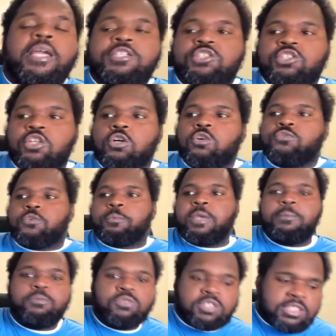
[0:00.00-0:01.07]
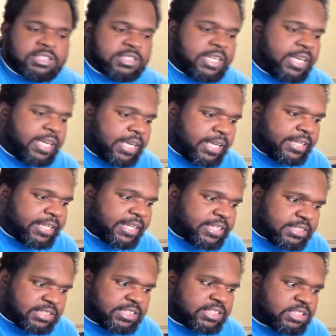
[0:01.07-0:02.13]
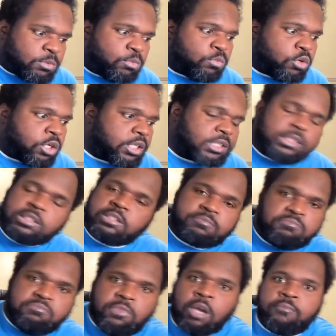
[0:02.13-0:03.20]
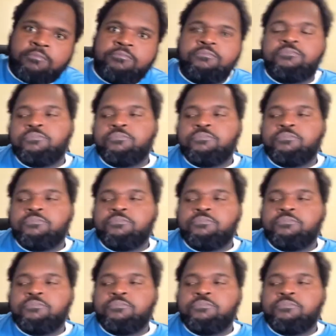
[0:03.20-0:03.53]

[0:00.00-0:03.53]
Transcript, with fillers: And so, for people to say that the system works, no.